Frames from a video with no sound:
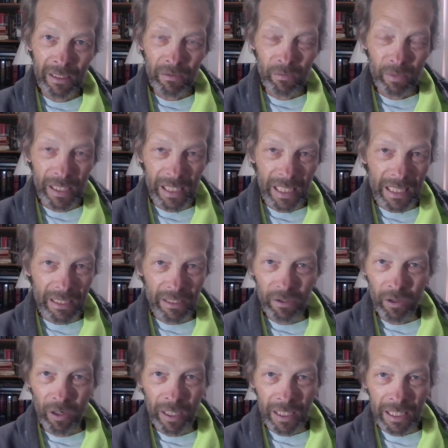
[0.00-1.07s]
we had a
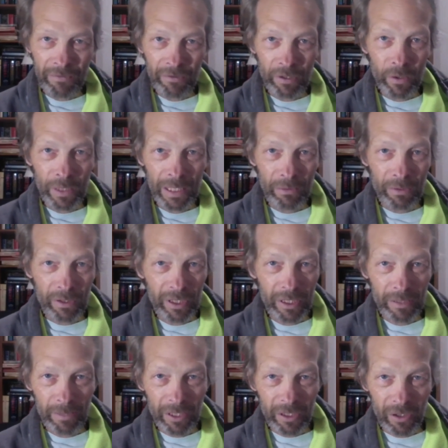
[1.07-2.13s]
dog, even though he was going
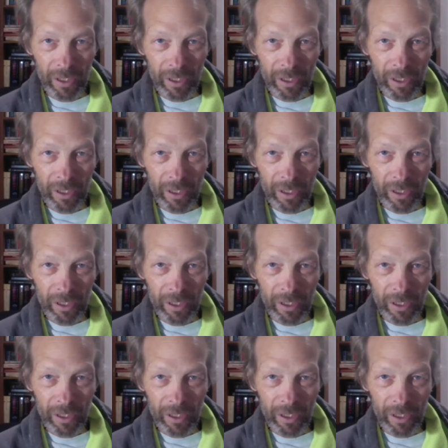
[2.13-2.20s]
to miss